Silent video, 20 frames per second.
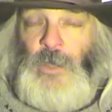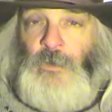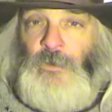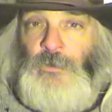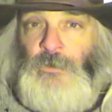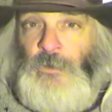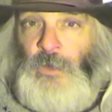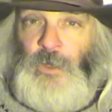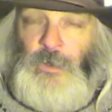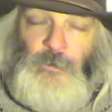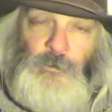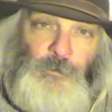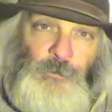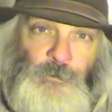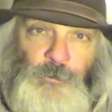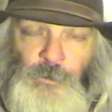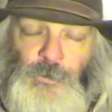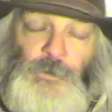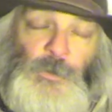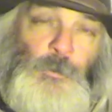house at
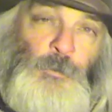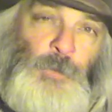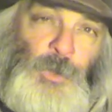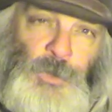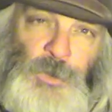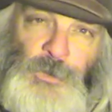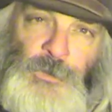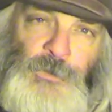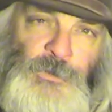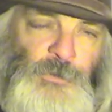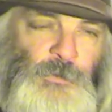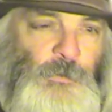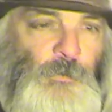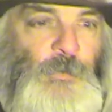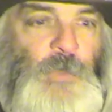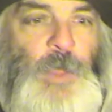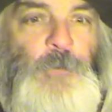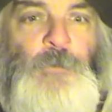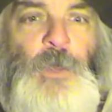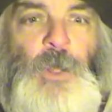some place.
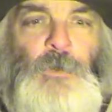I'm